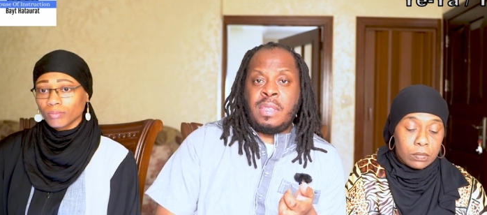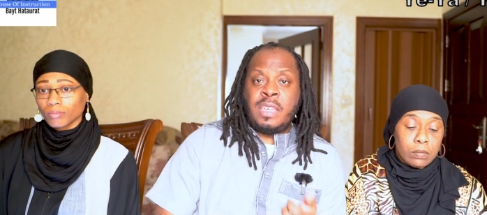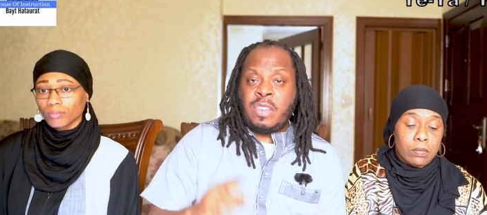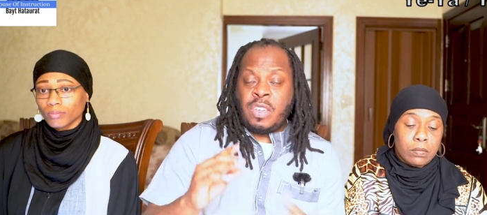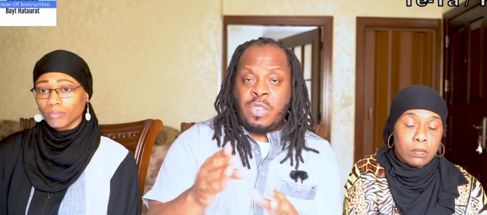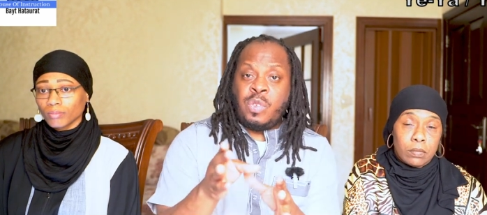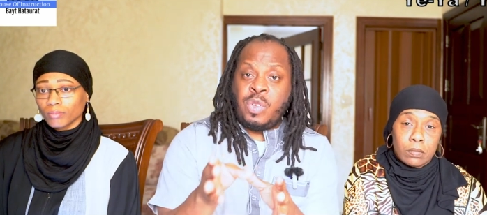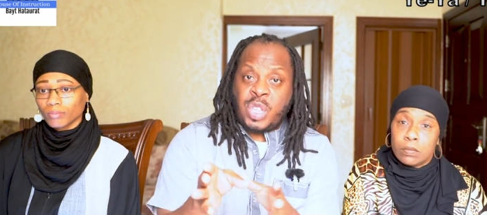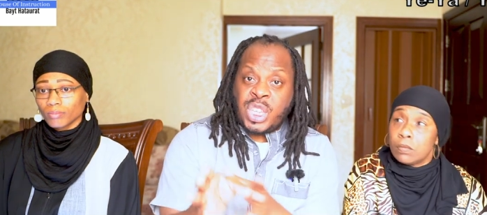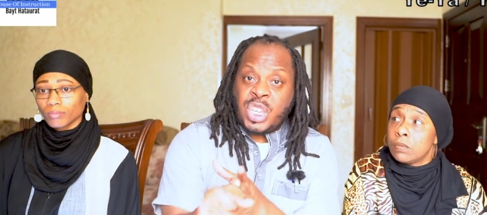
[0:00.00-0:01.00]
Speaker 1: This
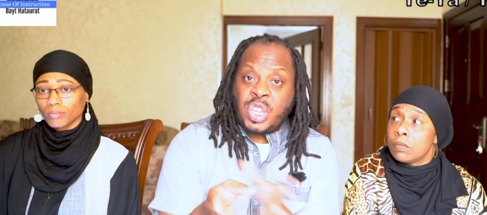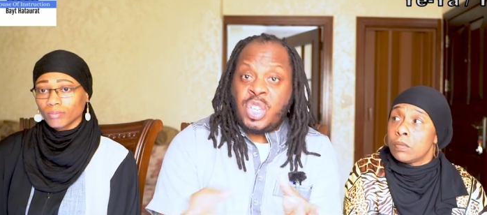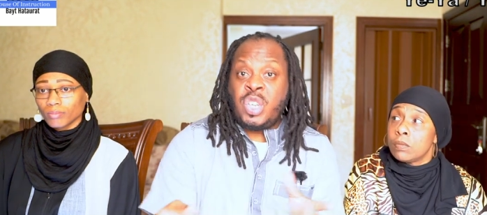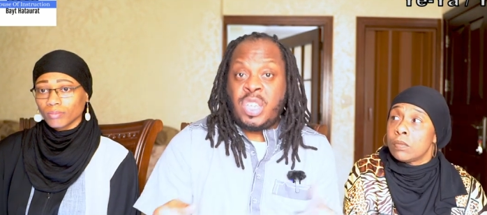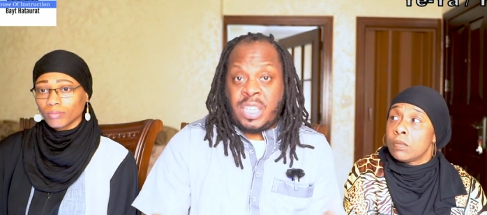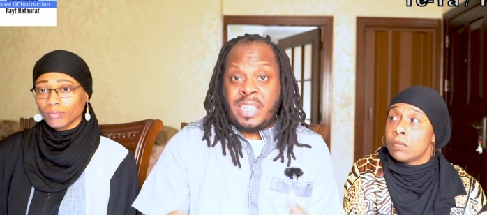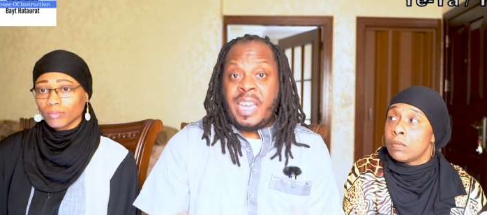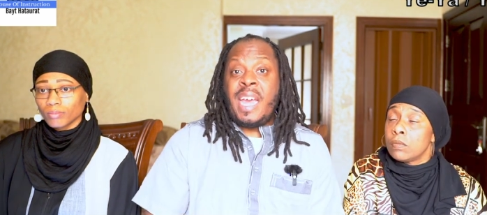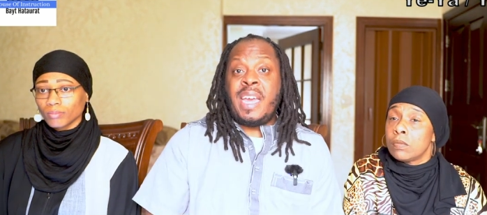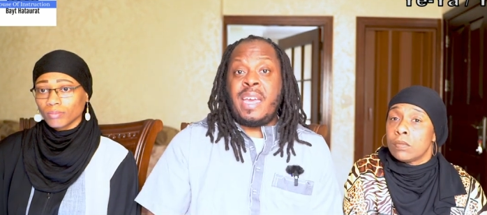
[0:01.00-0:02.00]
is this is
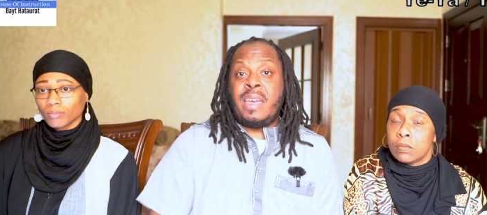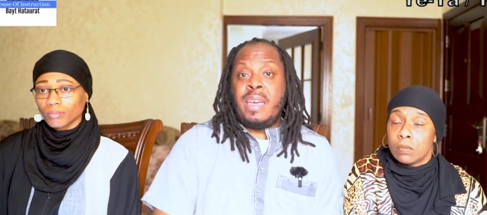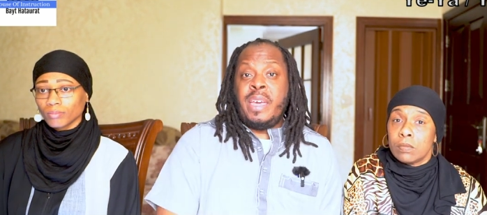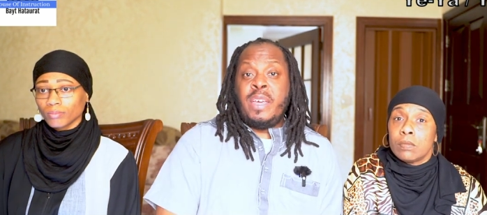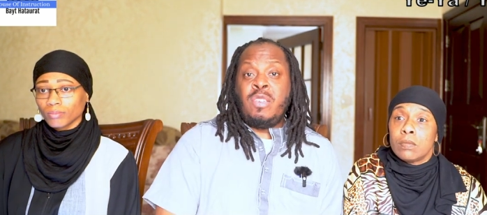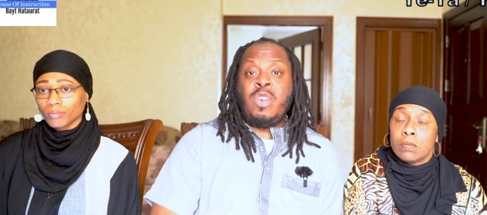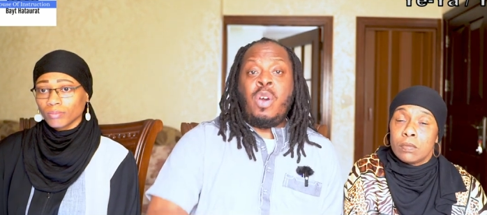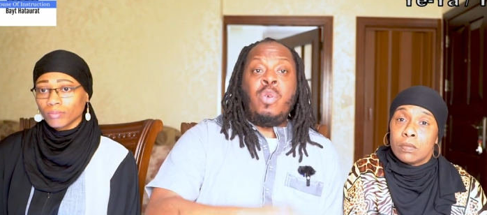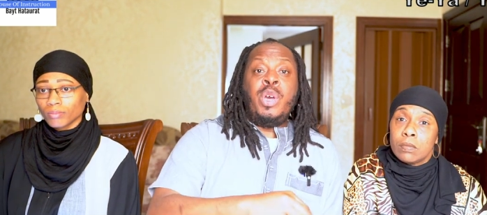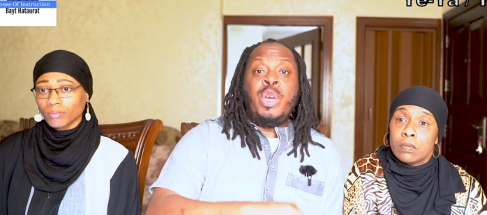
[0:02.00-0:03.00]
today.
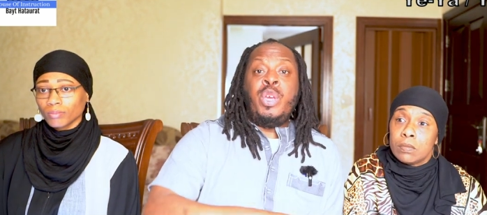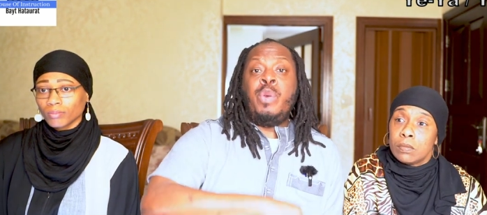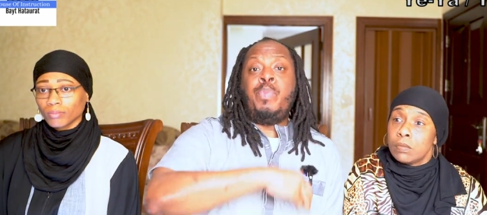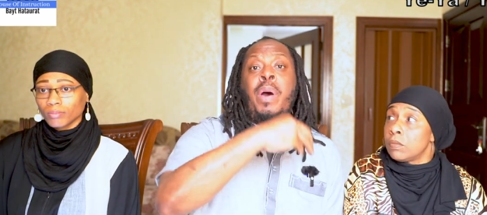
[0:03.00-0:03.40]
So you're